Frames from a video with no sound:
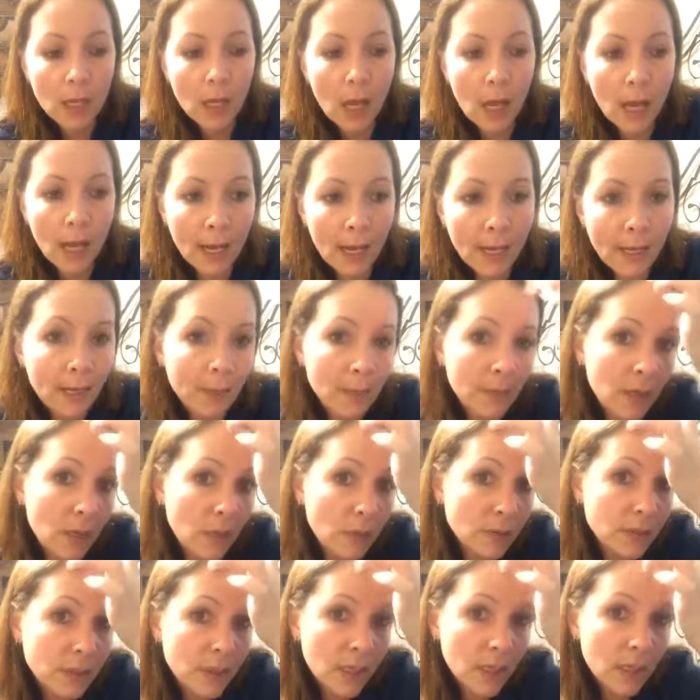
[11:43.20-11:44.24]
I am
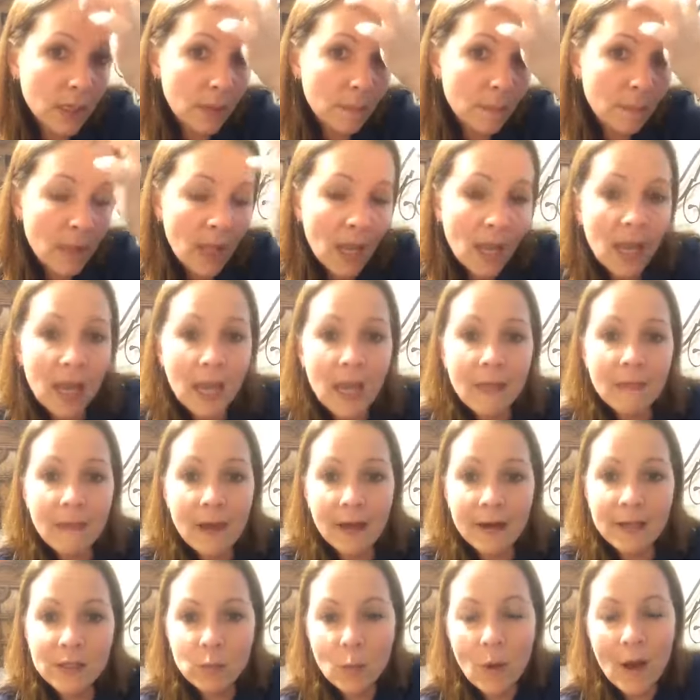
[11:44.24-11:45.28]
guilty, and
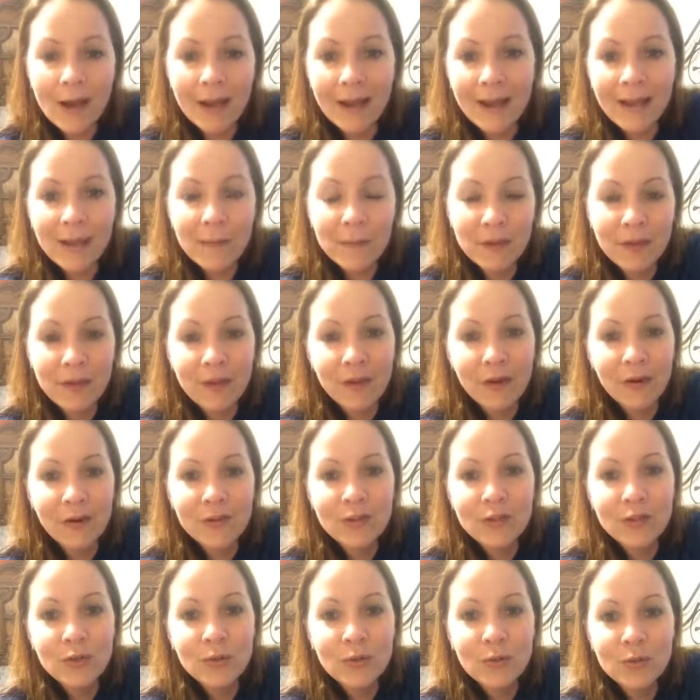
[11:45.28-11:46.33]
that is why I am here
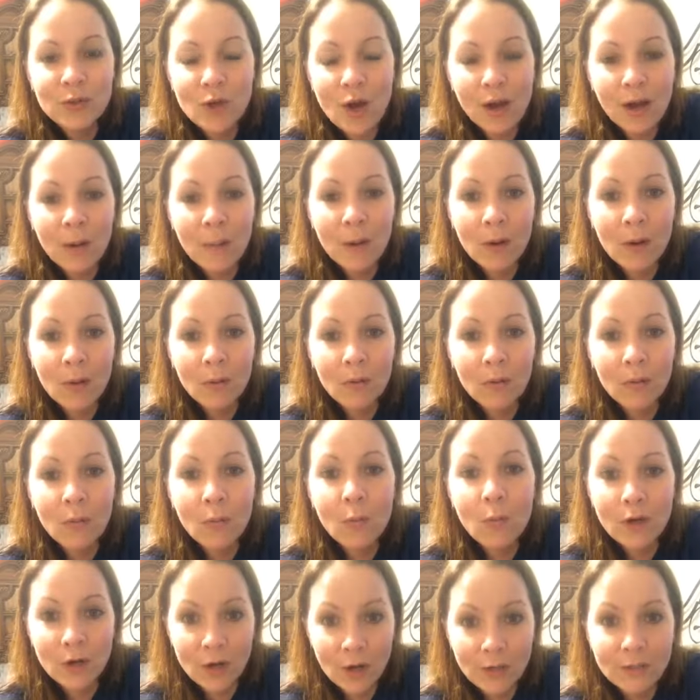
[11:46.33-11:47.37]
to talk about
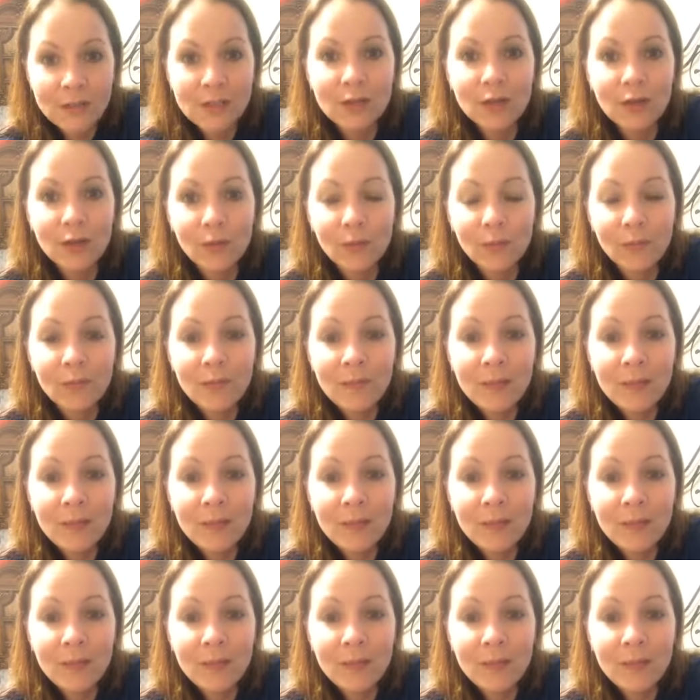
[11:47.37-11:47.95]
what not to do,